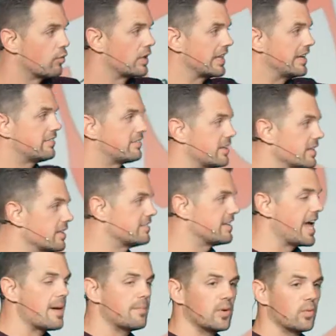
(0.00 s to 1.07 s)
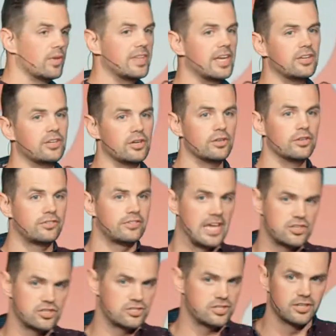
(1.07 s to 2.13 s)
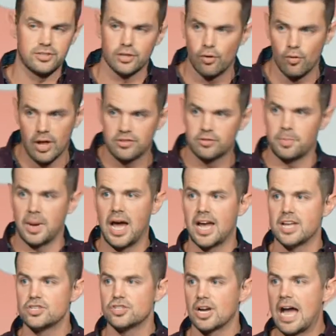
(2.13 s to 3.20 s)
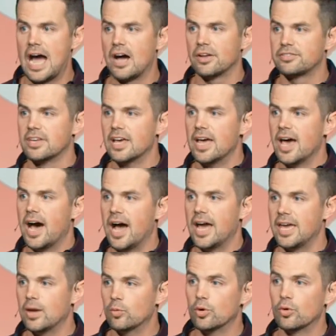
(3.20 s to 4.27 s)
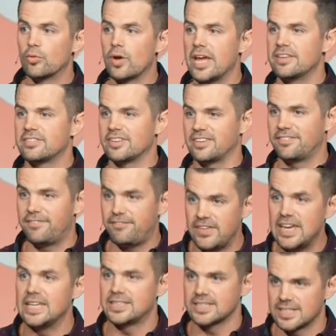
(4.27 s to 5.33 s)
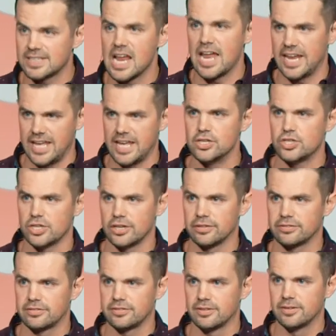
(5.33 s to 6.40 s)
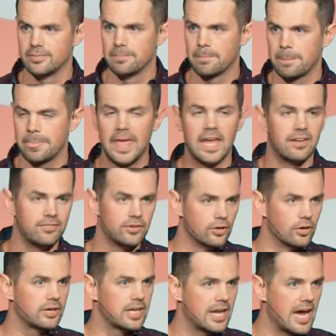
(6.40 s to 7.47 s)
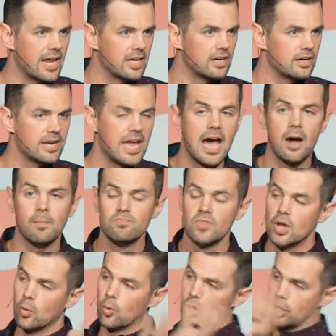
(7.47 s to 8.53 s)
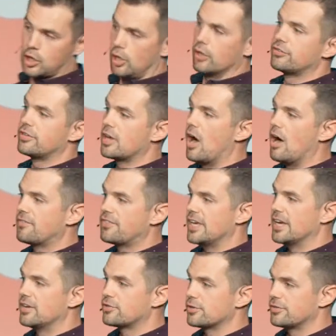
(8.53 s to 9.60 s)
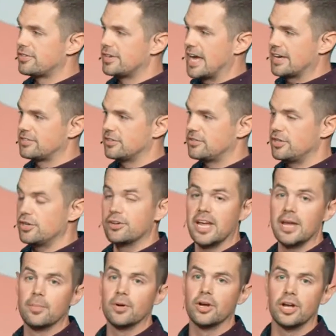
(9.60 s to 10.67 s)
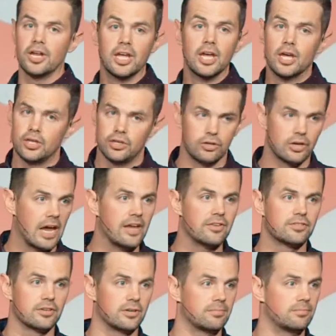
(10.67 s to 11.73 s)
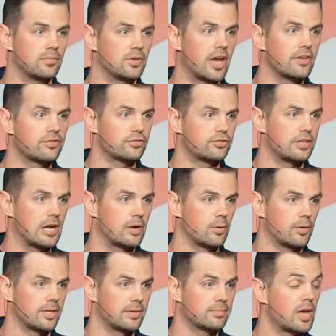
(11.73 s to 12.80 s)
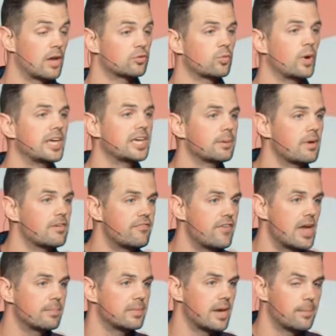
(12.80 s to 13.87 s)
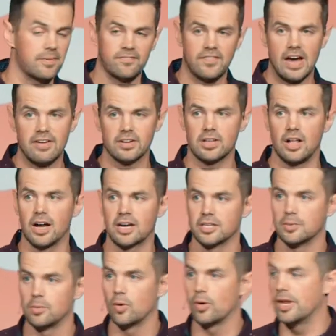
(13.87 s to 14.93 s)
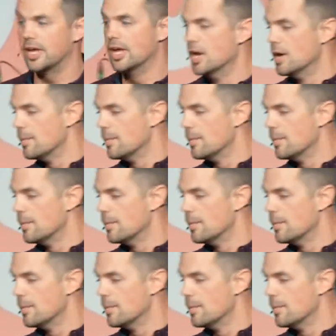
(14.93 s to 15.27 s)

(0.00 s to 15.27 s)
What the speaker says: releasing the dam, and when they do, the San Jacinto runs behind your house. It will raise in feet, not inches. And if you don't get out of here now, we're closing off the entrance and exit to your neighborhood. You guys are stuck with it. I was waking my family up at 5 o'clock in the morning,